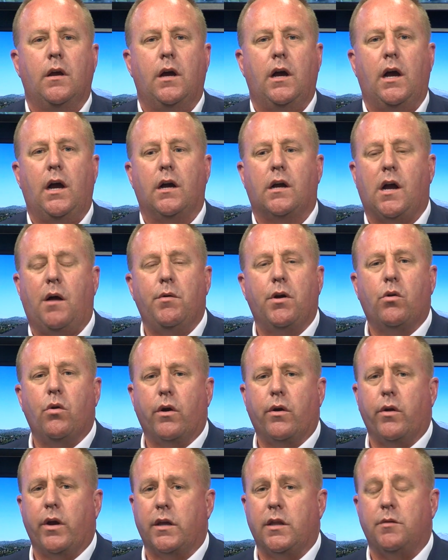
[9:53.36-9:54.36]
Common
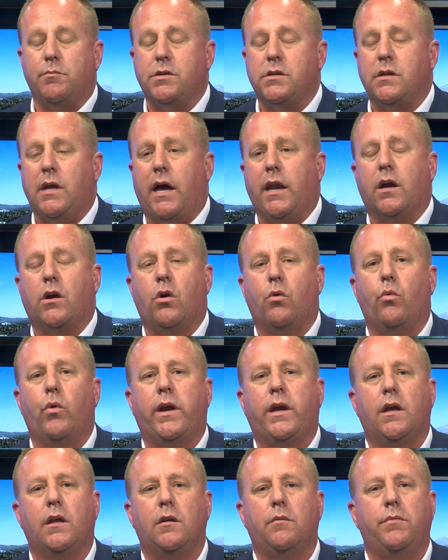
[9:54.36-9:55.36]
Core curriculum is not a
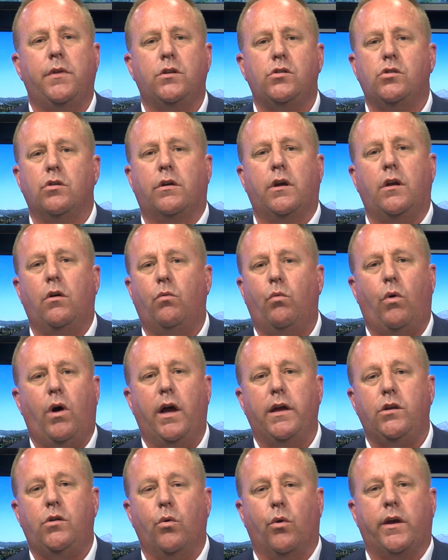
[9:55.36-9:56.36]
curriculum that you're going to
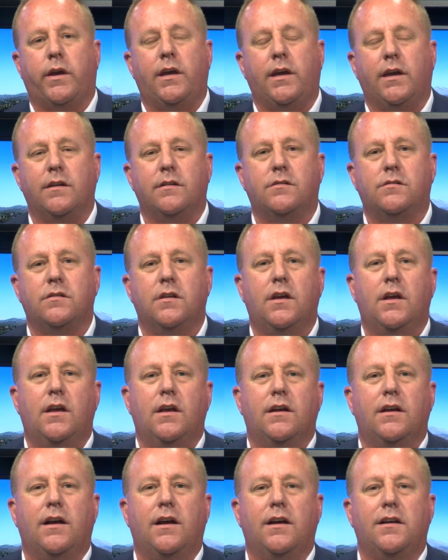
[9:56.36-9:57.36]
want your kids
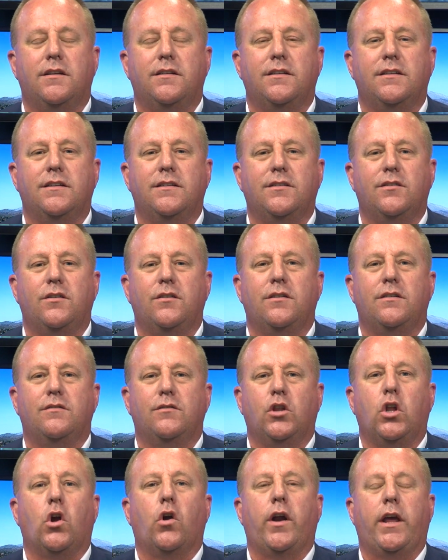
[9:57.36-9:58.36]

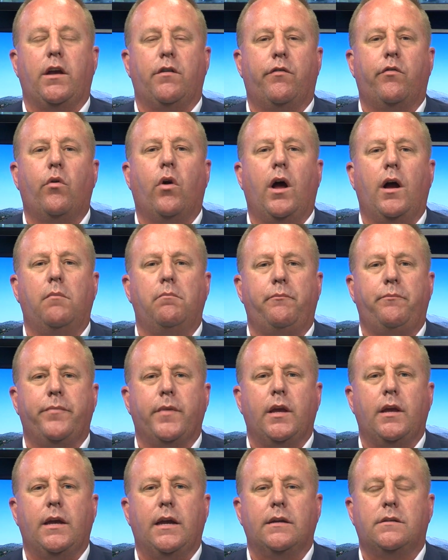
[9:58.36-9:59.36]
learning from.
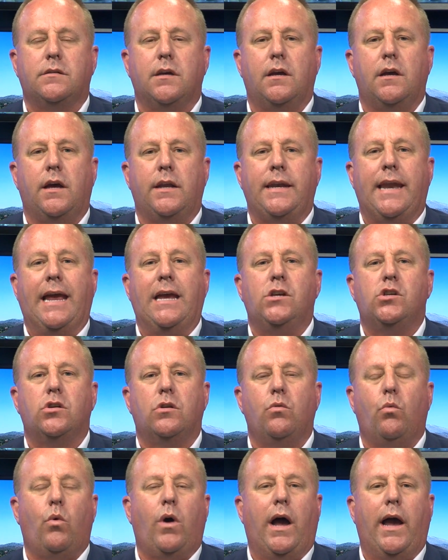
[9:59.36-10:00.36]
It's a
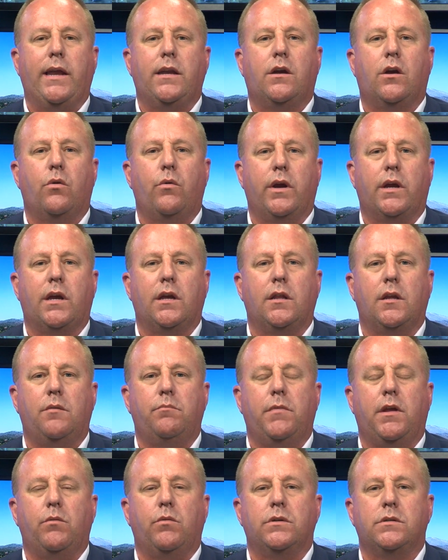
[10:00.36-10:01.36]
nationwide
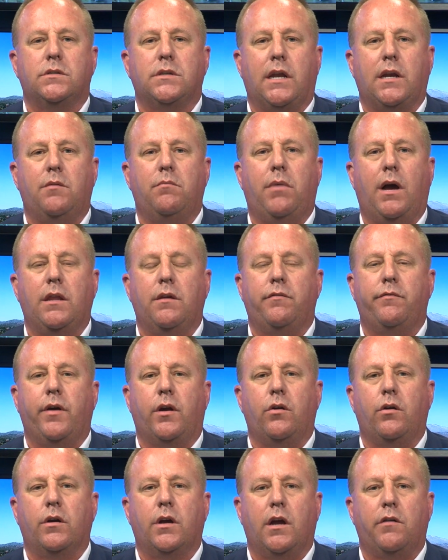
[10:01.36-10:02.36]
curriculum that was set up by the
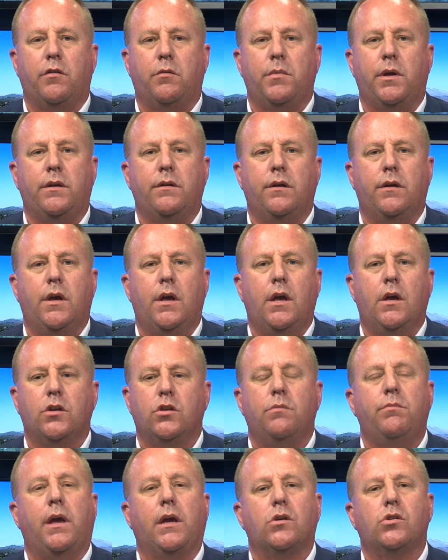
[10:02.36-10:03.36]
federal government
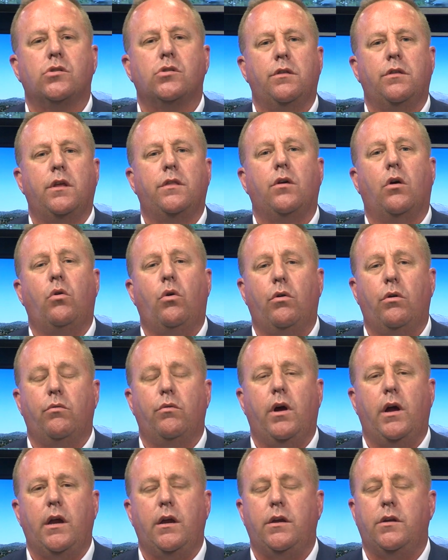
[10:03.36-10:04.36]
to make that the
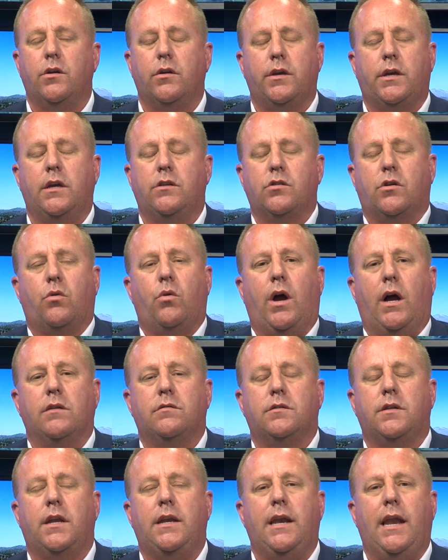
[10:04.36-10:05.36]
whole your kids
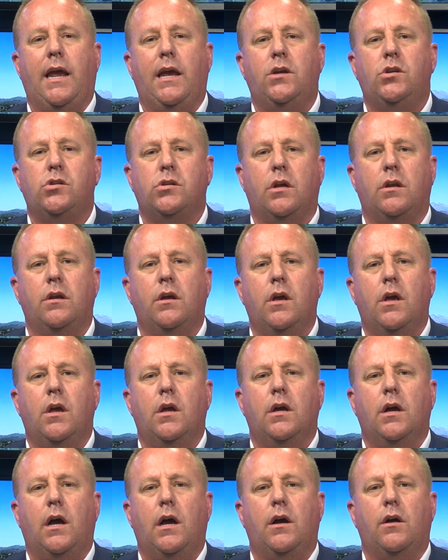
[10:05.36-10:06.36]
across the nation
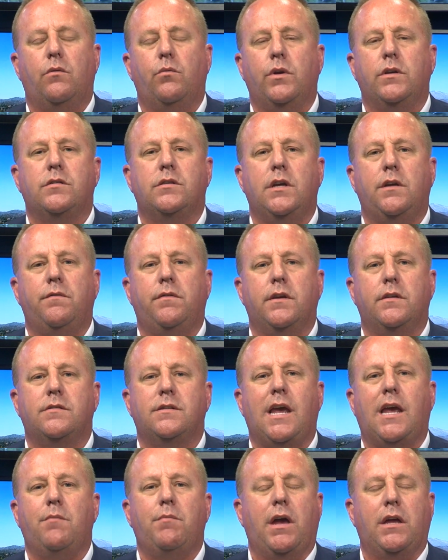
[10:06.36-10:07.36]
receive the
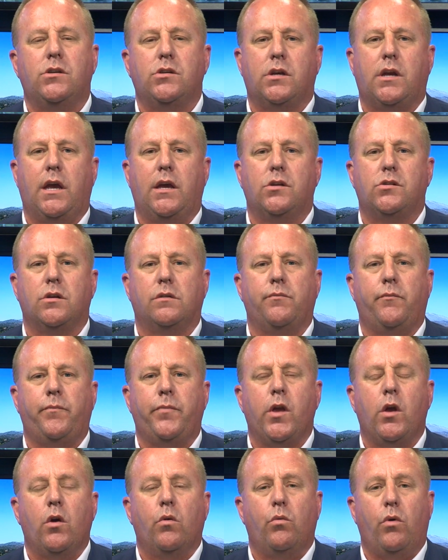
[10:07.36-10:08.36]
same education.
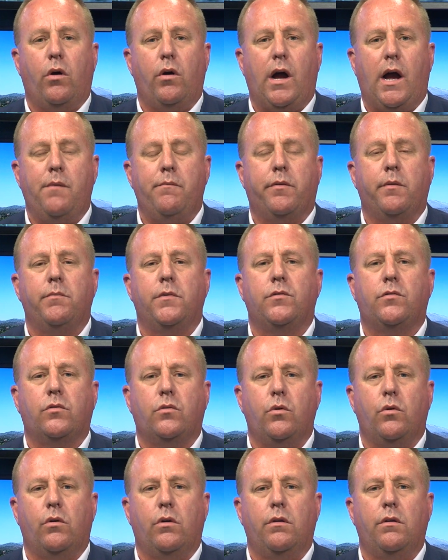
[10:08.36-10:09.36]
Well, I'm from the
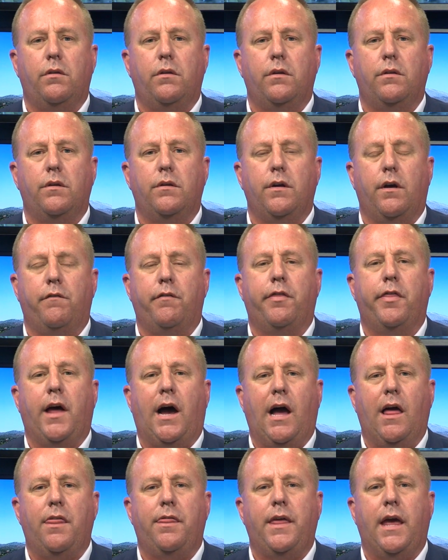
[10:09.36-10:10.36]
school of
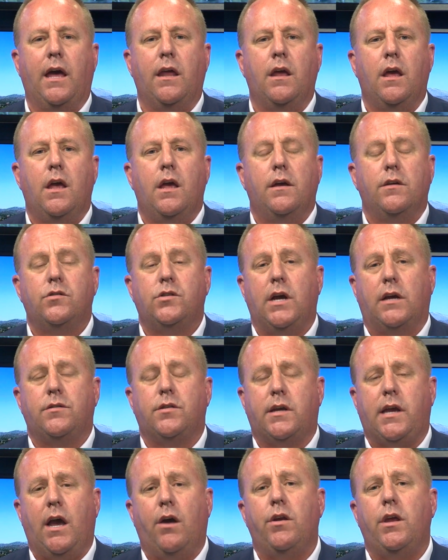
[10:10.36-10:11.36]
thought that
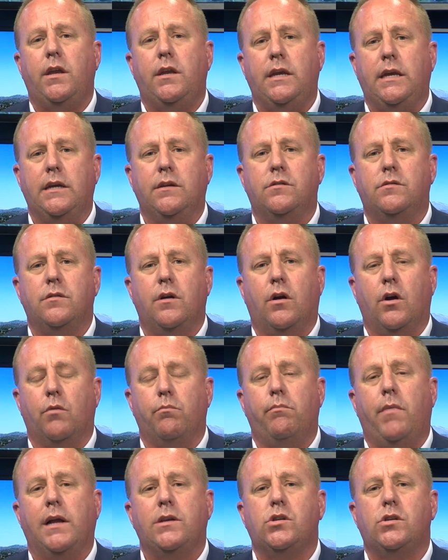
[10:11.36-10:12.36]
Shasta County needs are
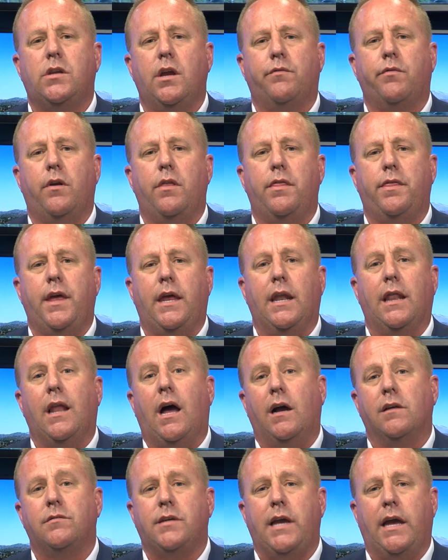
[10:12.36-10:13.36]
much different than
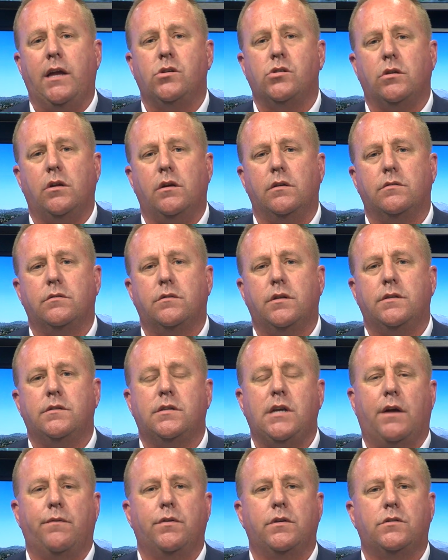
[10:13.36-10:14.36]
Los Angeles, than
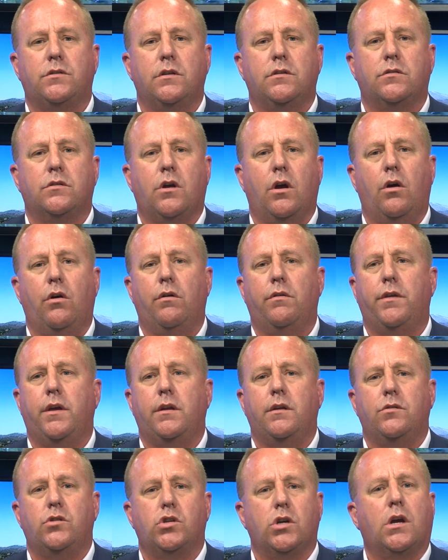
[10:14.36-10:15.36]
San Francisco,
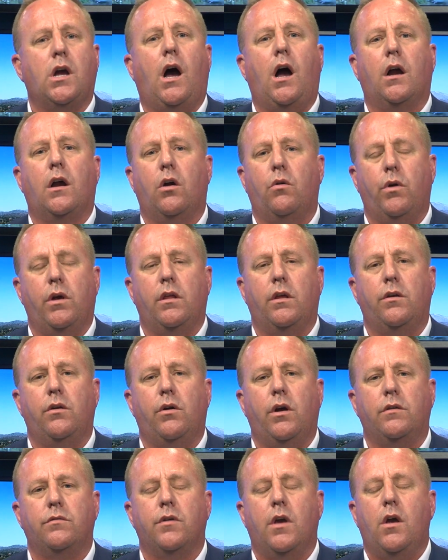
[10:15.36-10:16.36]
than Chicago,
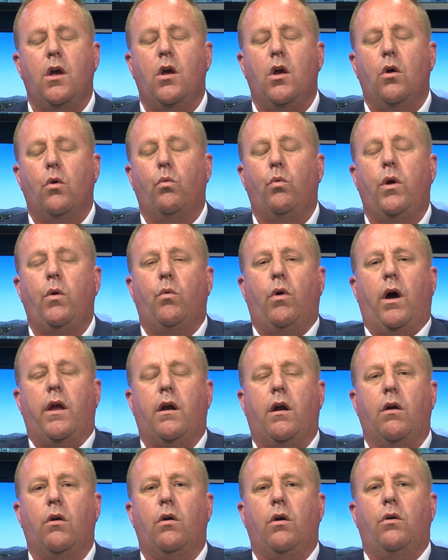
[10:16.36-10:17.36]
Illinois. We want
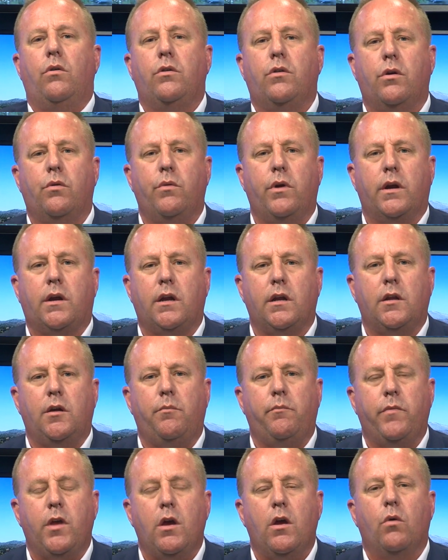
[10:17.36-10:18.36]
our own
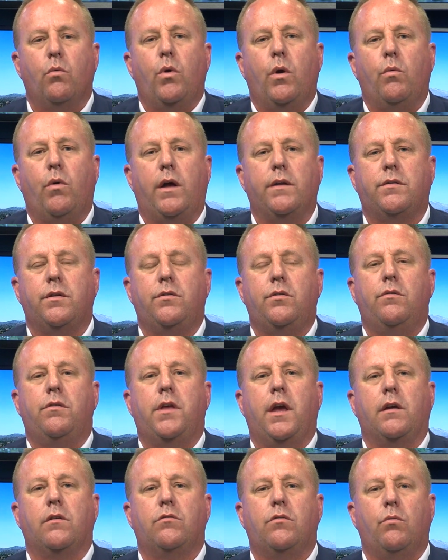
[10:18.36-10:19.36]
curriculum. We want to do
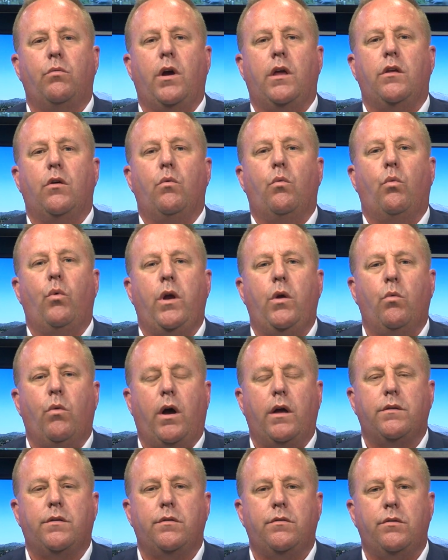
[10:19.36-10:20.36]
things the way that we
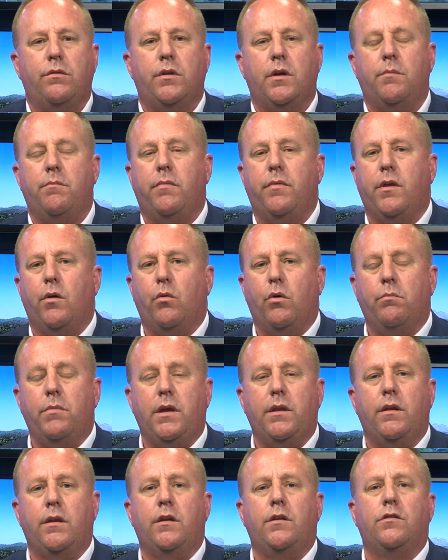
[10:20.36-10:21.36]
want to do them that will
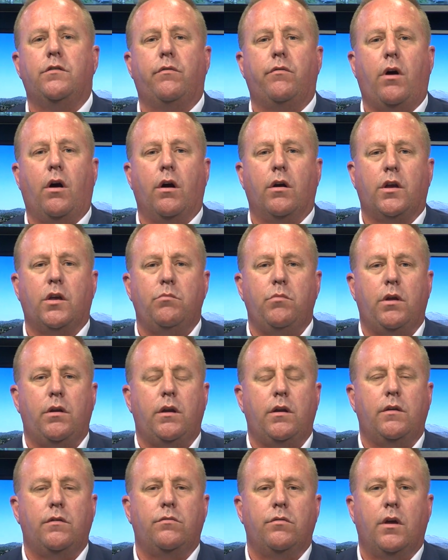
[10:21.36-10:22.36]
meet the needs of our
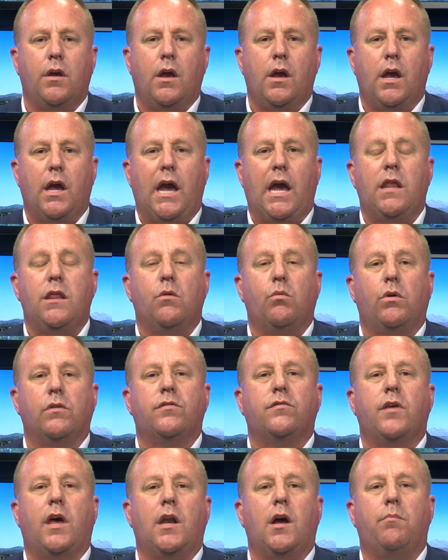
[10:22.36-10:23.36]
communities and that will
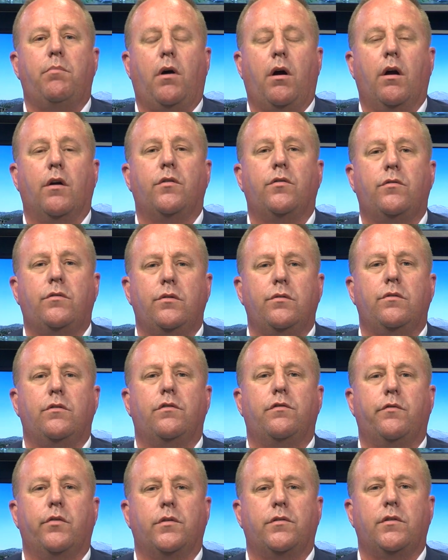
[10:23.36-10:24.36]
set up our
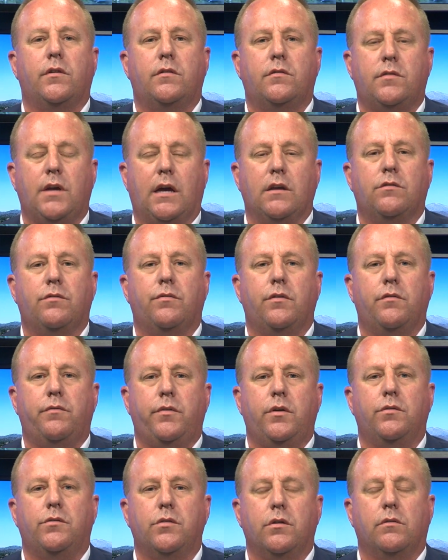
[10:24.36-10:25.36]
students for success for the
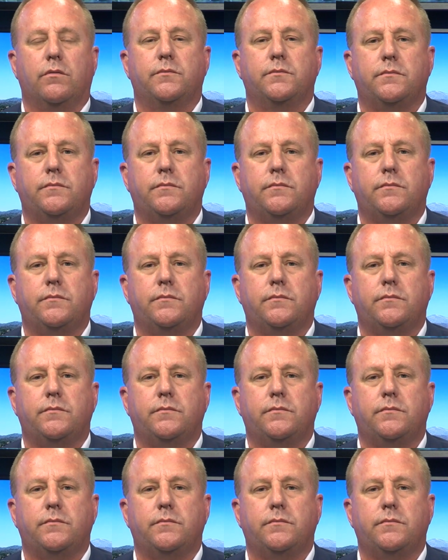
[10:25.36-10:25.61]
future.